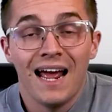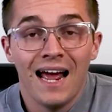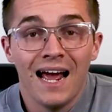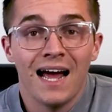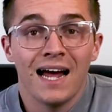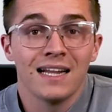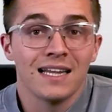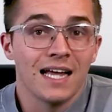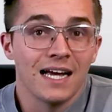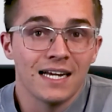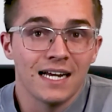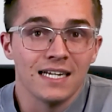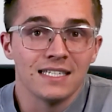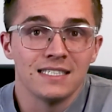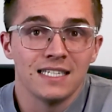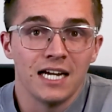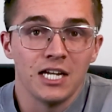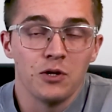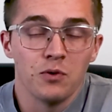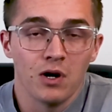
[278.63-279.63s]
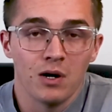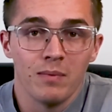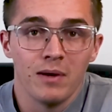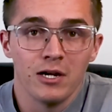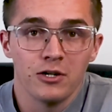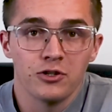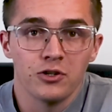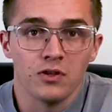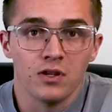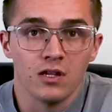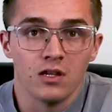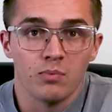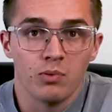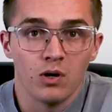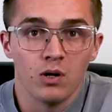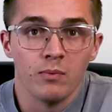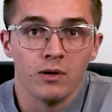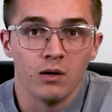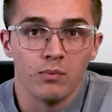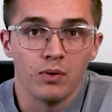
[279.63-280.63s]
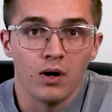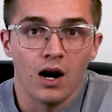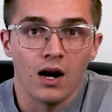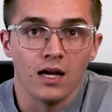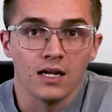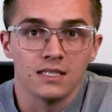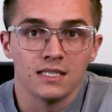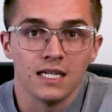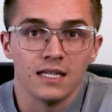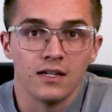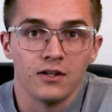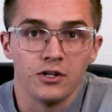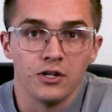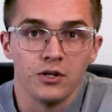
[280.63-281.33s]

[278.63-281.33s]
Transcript: and like I said, you want to make sure that the permanent products that they're